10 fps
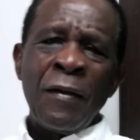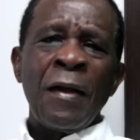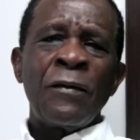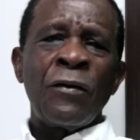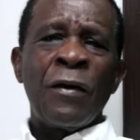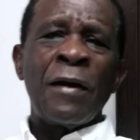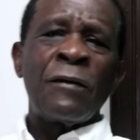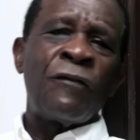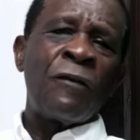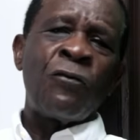
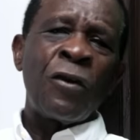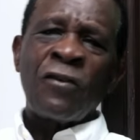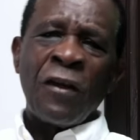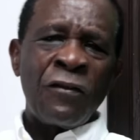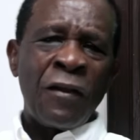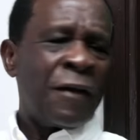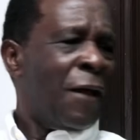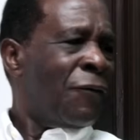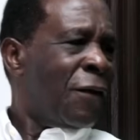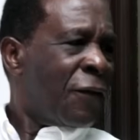Viv Richards and
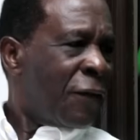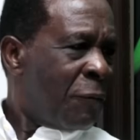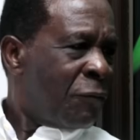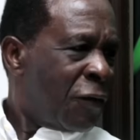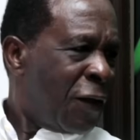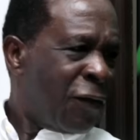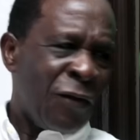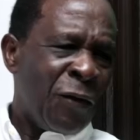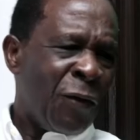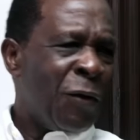them in the 70s,
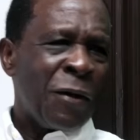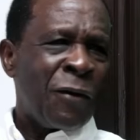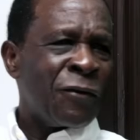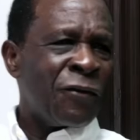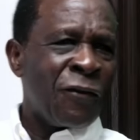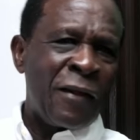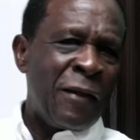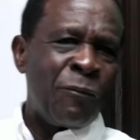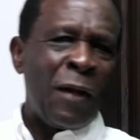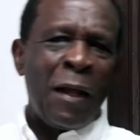you could just
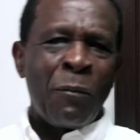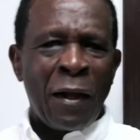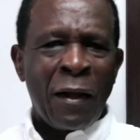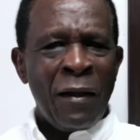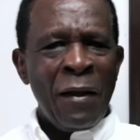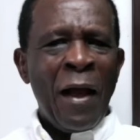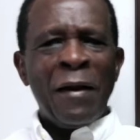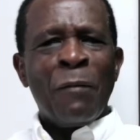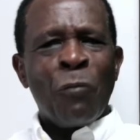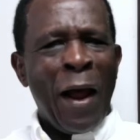keep naming. And
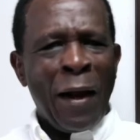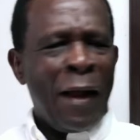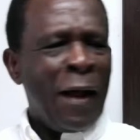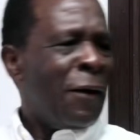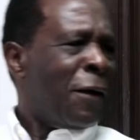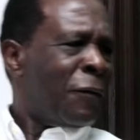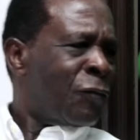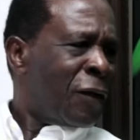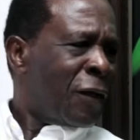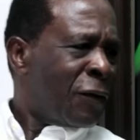then Brian Lara,
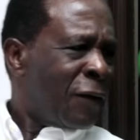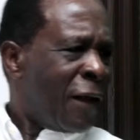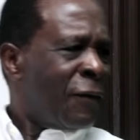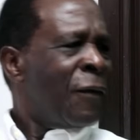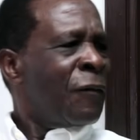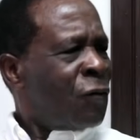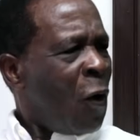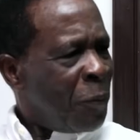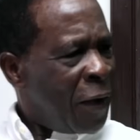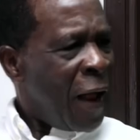the
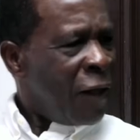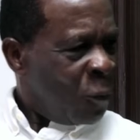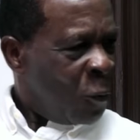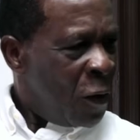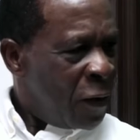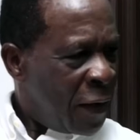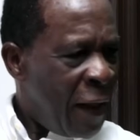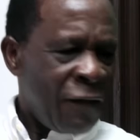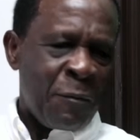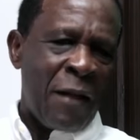top class, world
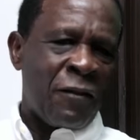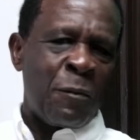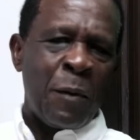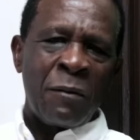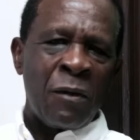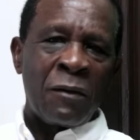class batsman, but